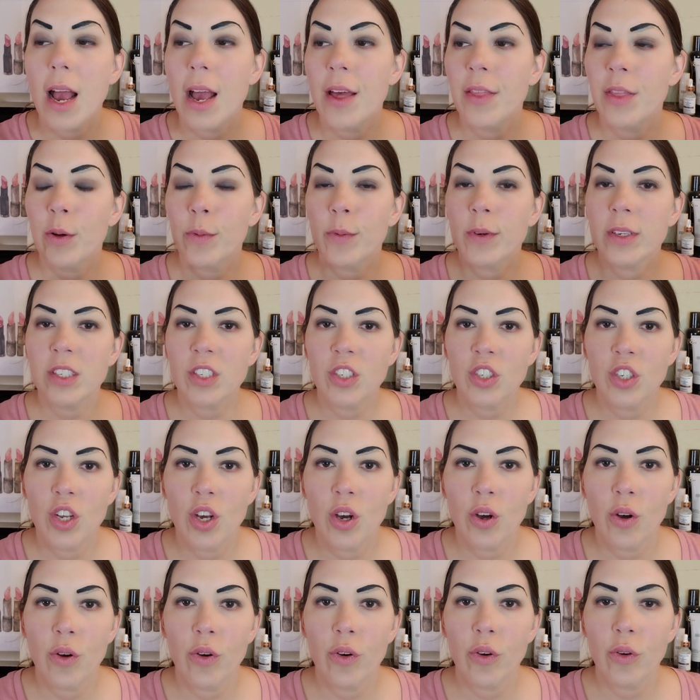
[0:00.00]
And there was
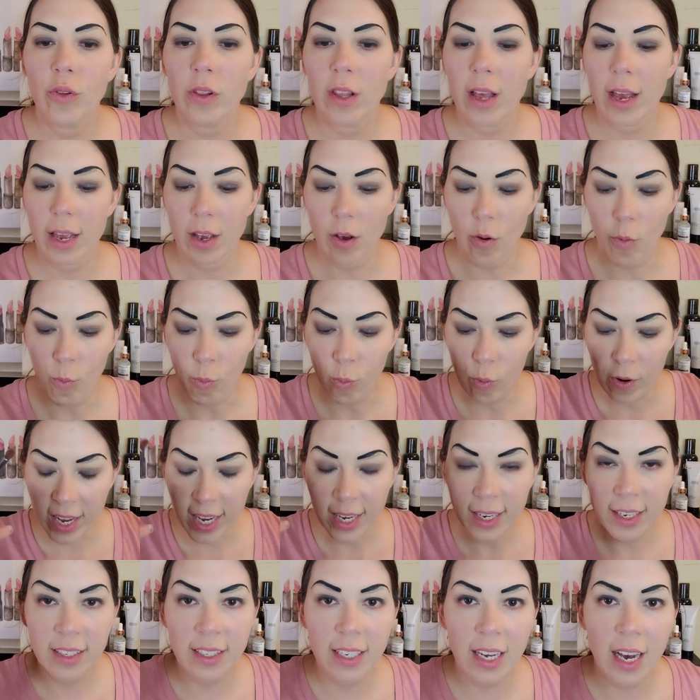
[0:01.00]
no like
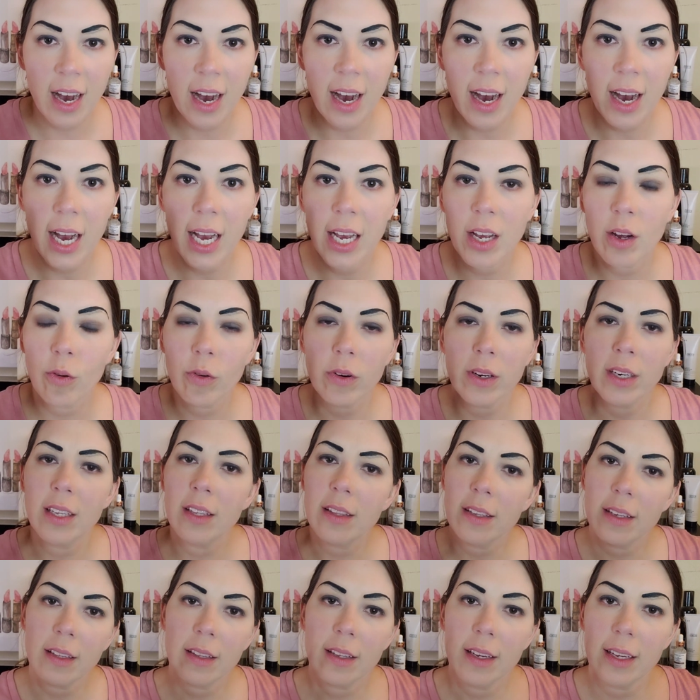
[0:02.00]
wing dye or
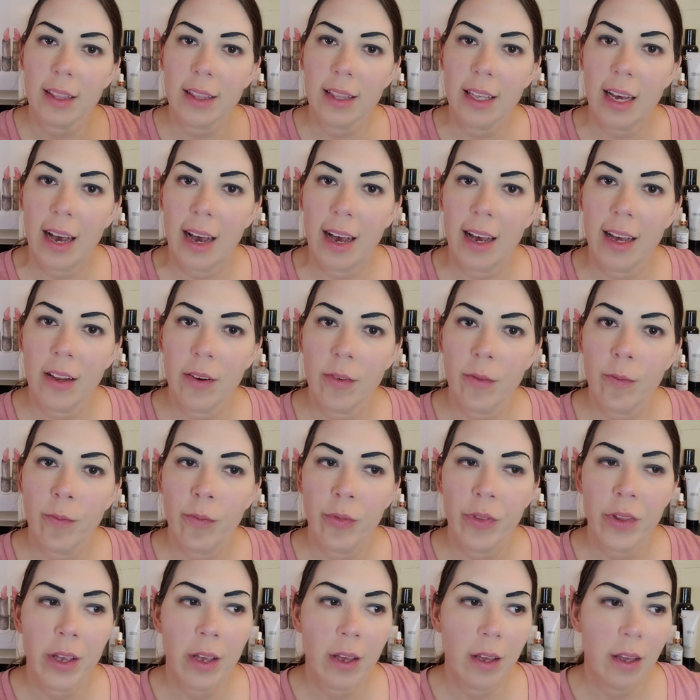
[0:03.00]
anything like that.
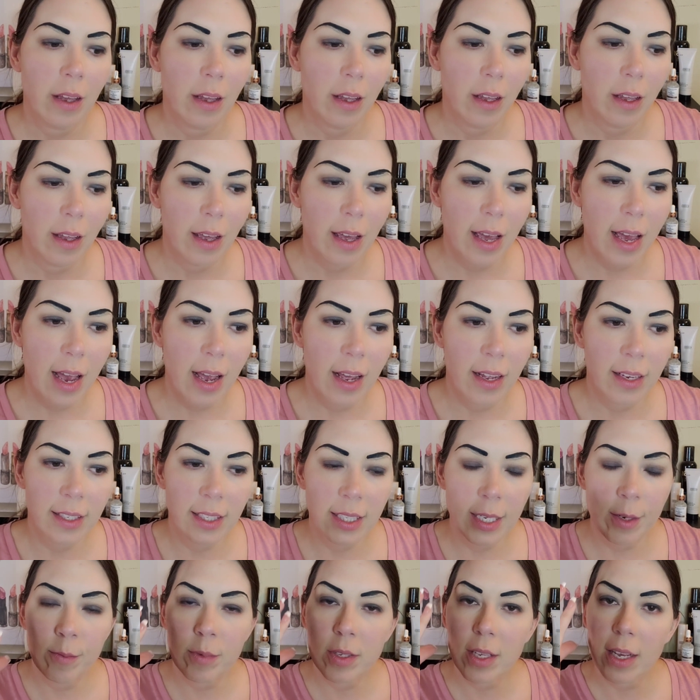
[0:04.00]
It
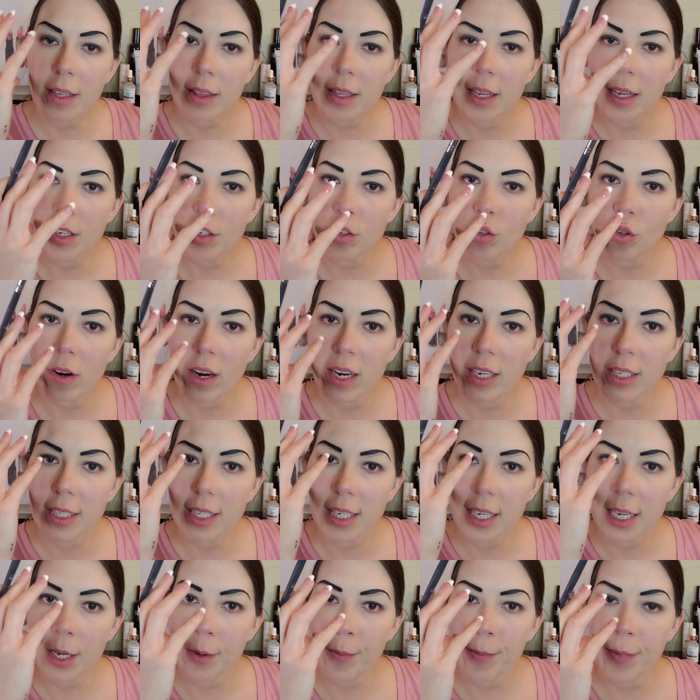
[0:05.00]
seems like they tried to
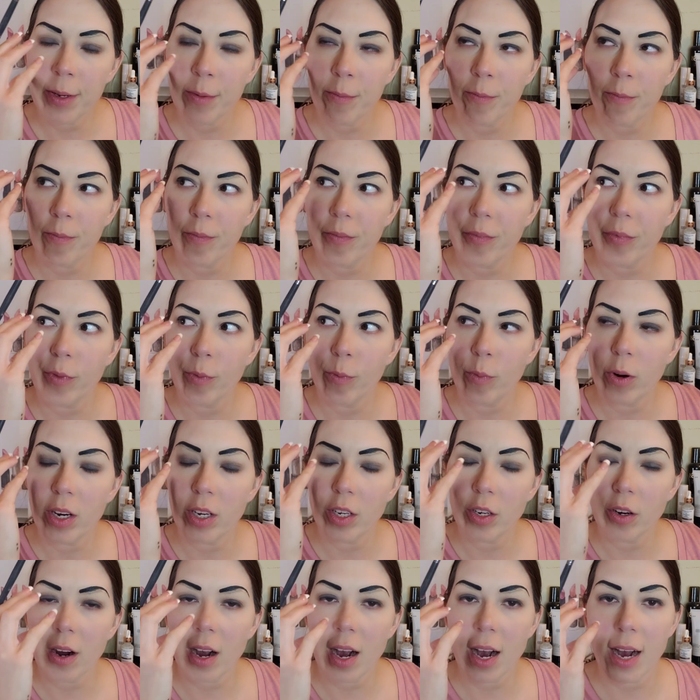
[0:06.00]
keep it where
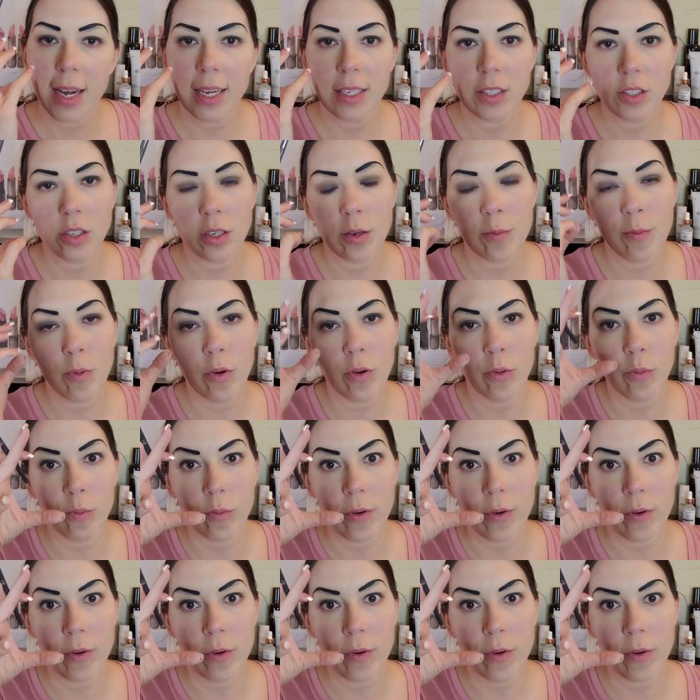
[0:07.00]
your eyes look more